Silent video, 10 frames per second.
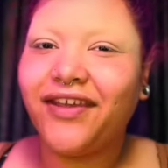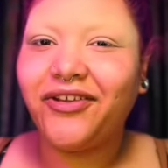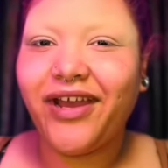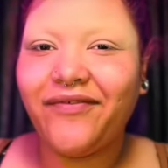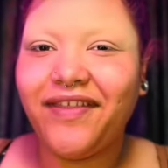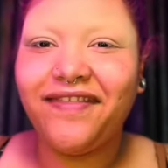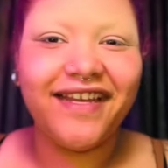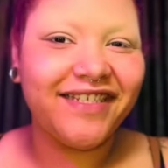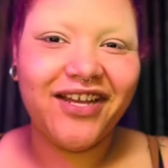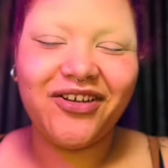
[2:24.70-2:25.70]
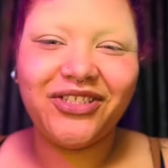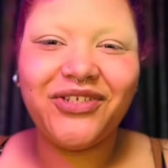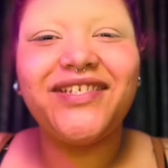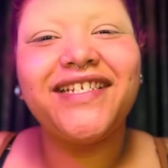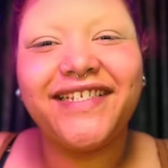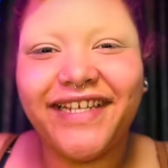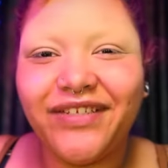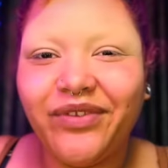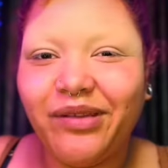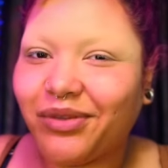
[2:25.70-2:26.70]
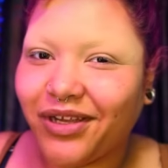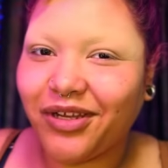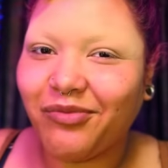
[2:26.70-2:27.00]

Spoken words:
you have it. That's how to successfully block your